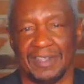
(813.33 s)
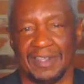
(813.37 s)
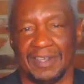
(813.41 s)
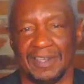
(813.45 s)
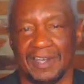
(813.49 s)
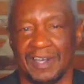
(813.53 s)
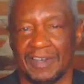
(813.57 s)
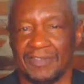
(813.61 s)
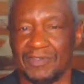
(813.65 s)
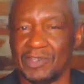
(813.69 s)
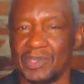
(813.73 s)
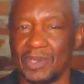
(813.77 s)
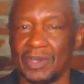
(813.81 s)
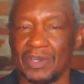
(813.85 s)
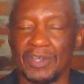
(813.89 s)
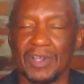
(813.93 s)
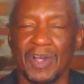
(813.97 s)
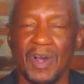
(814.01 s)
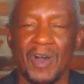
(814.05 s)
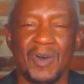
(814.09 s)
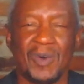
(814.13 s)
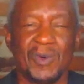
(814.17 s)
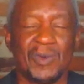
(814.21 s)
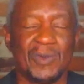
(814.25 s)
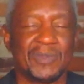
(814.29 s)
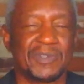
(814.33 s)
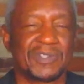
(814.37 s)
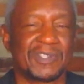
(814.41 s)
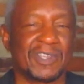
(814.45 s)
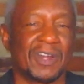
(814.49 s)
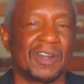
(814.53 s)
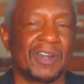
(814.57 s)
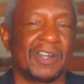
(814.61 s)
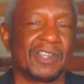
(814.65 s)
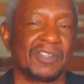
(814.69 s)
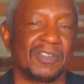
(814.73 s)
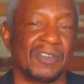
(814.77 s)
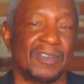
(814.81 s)
of your goals
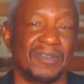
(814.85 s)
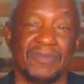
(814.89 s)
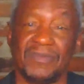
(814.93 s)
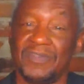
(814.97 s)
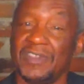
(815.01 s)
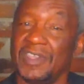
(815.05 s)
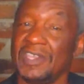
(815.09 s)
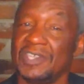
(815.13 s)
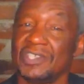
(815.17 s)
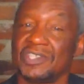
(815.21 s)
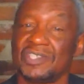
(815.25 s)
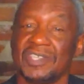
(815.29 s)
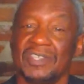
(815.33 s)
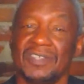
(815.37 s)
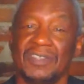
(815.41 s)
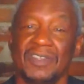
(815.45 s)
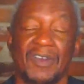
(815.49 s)
or your vision